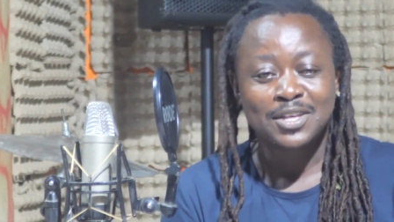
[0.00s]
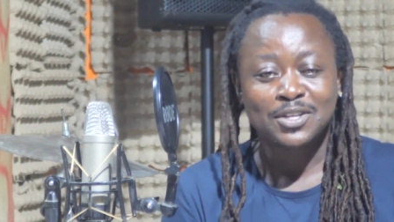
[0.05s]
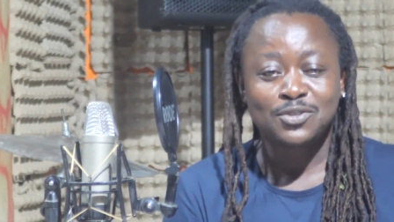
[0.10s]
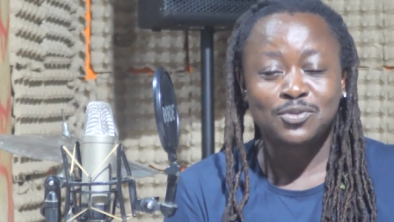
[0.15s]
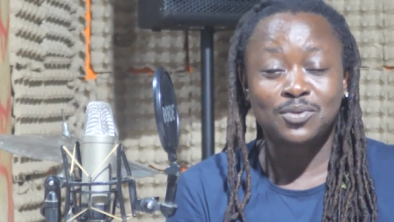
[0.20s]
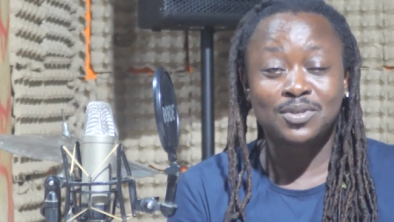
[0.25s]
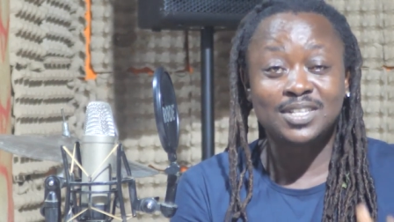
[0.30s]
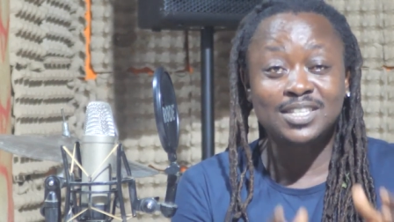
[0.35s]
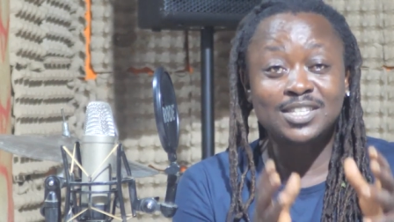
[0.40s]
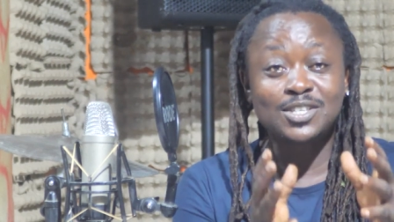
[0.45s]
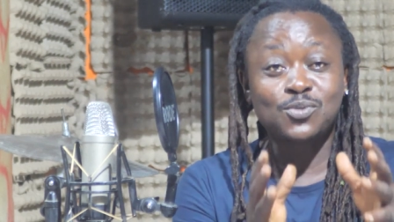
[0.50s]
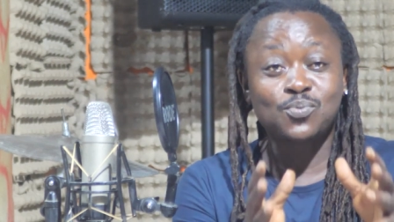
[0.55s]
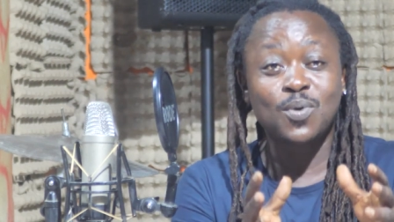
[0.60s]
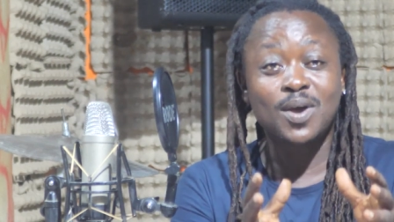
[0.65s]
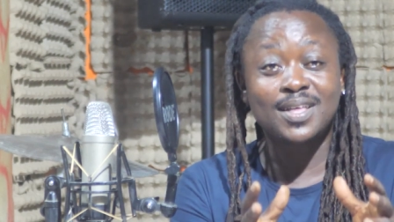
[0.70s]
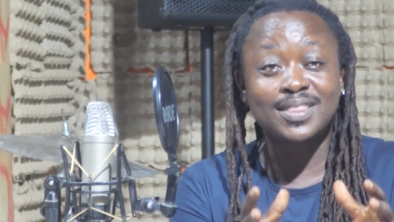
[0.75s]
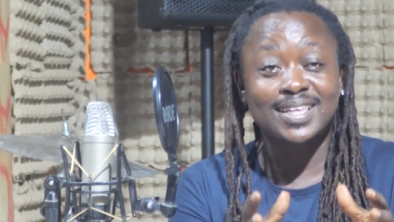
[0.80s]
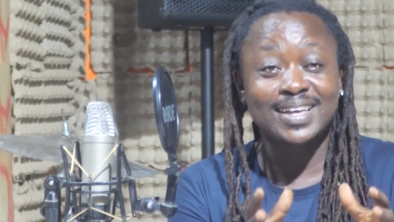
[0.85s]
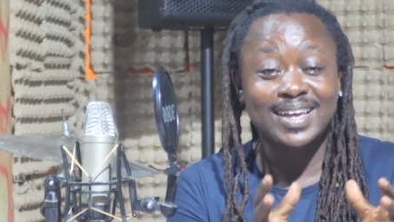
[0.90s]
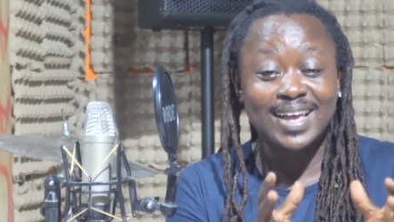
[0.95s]
So this is
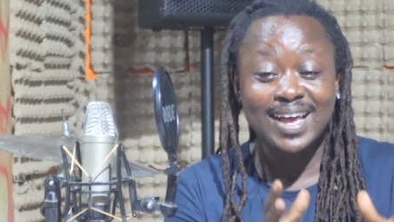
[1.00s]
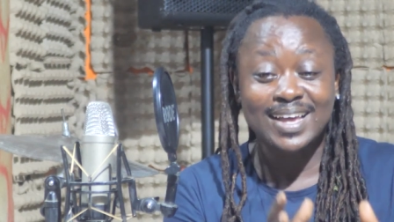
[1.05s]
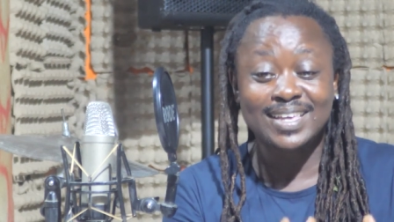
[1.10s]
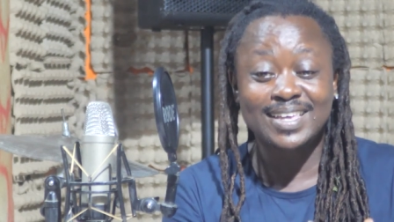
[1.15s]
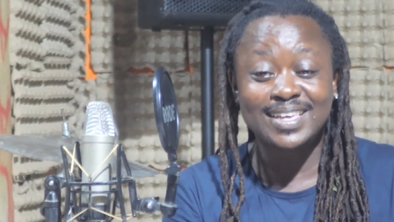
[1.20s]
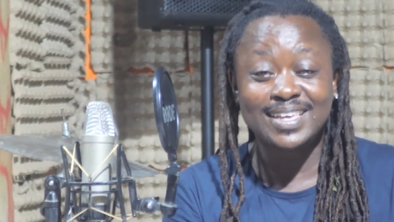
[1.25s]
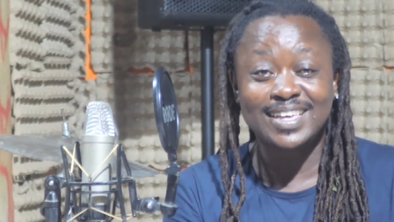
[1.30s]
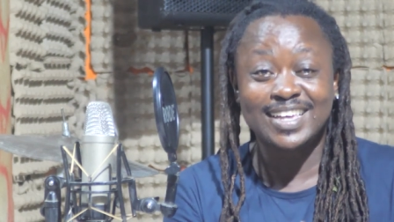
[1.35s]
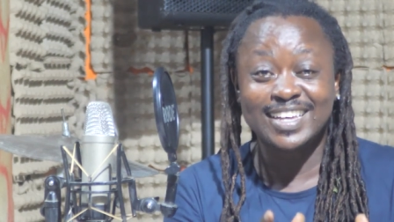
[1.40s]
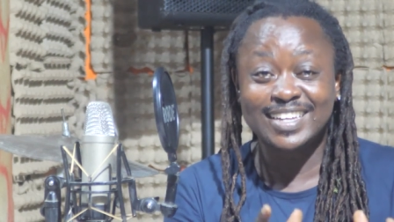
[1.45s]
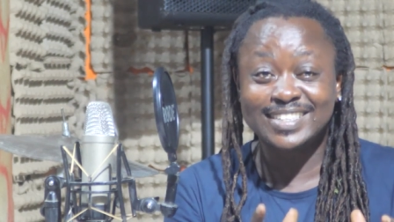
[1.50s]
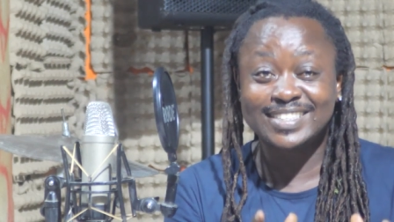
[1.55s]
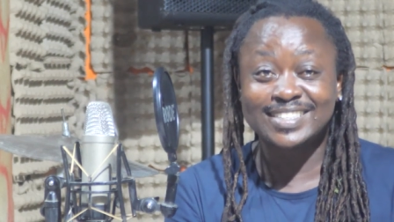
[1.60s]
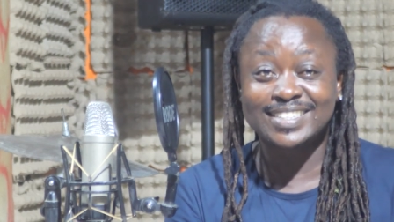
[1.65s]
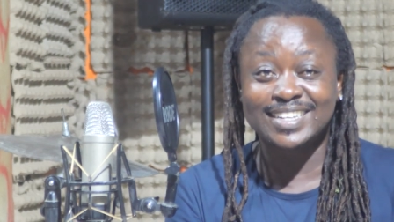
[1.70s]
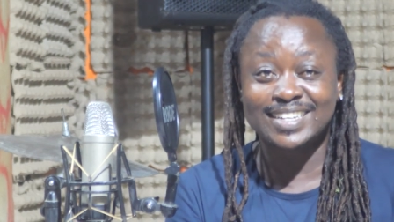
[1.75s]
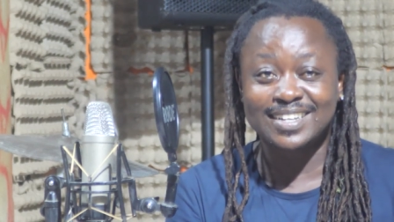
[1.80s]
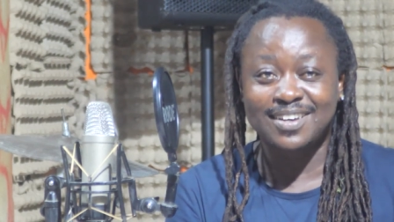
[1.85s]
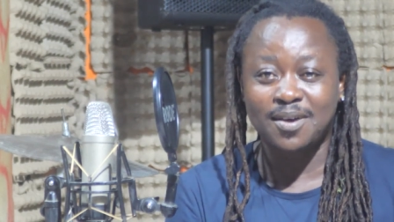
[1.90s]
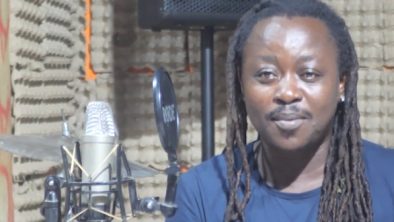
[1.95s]
where the Khaki
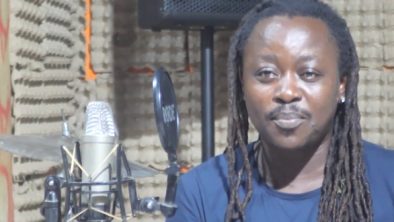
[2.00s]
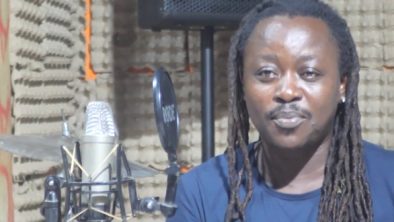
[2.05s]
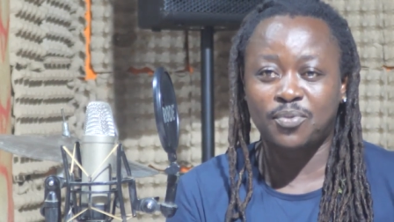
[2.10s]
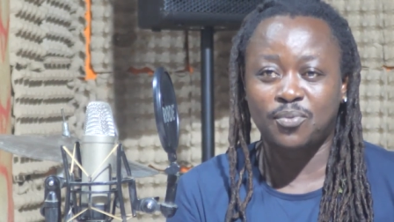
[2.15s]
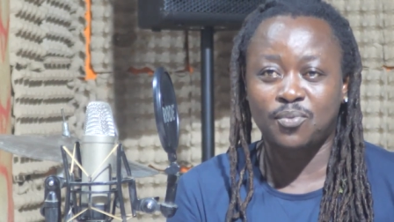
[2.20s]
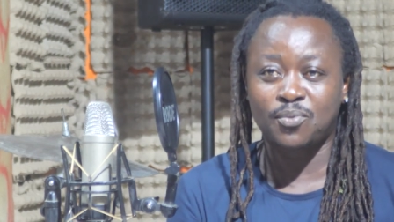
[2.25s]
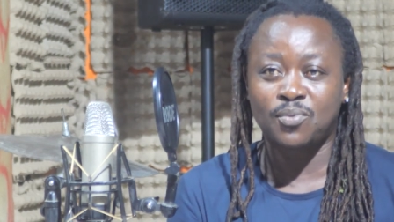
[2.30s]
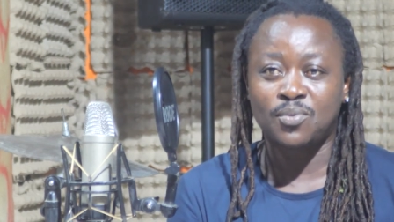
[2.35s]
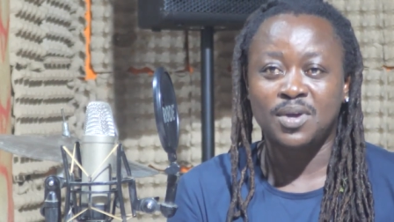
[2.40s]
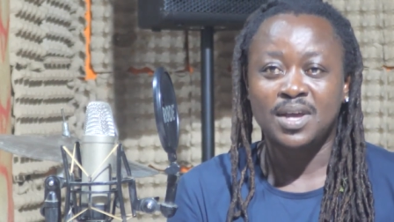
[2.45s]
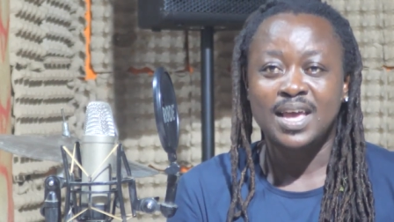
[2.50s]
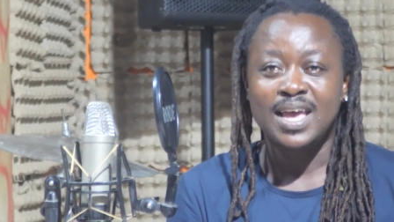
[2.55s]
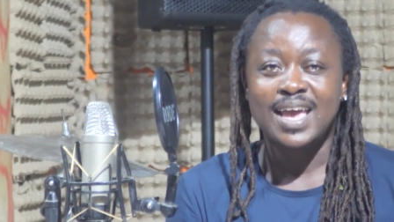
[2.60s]
incident comes through.